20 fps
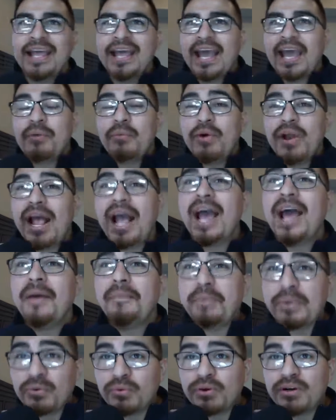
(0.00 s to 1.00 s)
And what
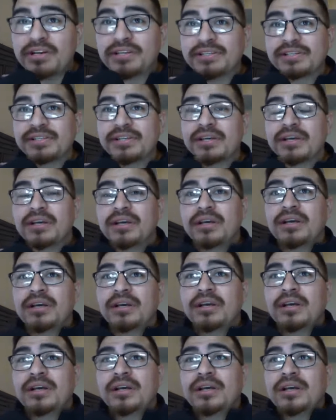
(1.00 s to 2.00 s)
happened was,
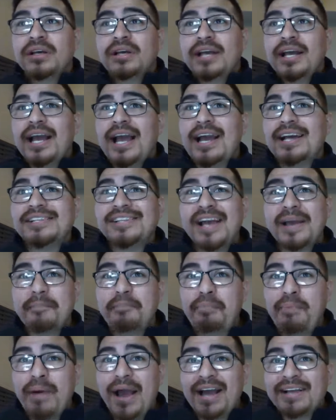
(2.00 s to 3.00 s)
as I
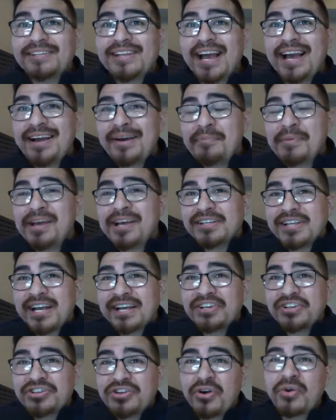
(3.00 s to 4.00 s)

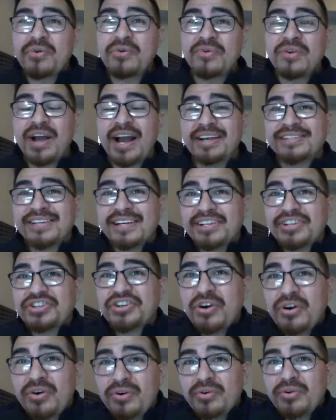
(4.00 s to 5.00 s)

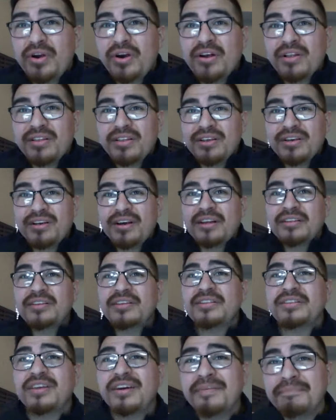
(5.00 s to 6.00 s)
showed on
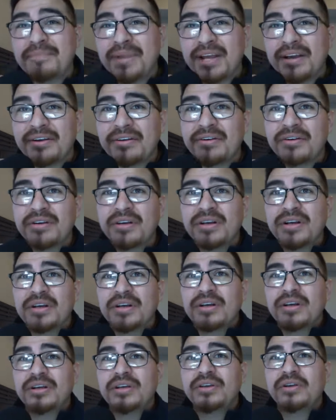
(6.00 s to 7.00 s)
the thumbnail,
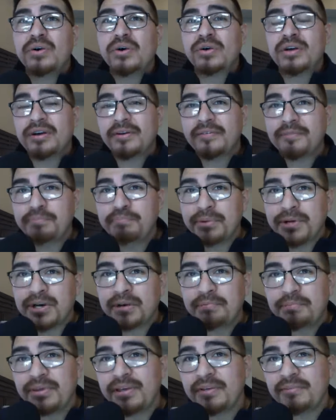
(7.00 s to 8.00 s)

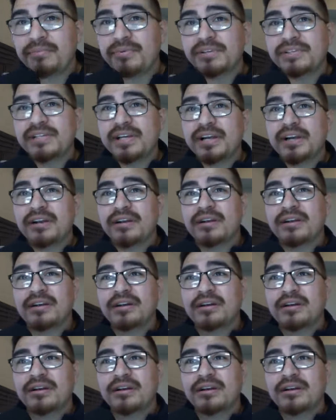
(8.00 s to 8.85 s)
Khabib was there.